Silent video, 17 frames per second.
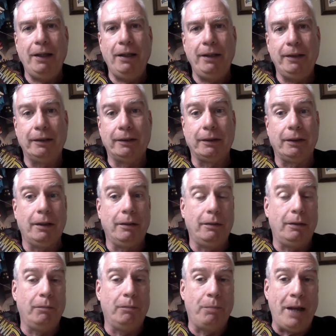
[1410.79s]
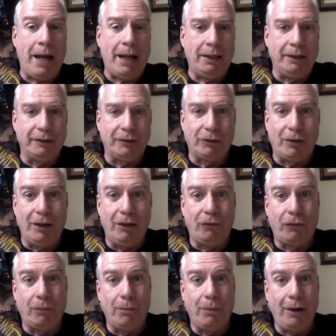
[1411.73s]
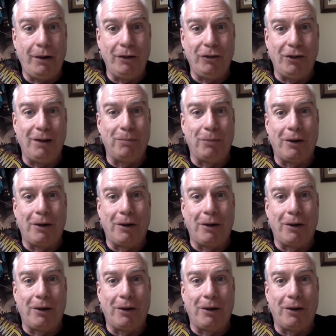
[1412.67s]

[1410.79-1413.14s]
He's uh, badly estranged from Mary Jane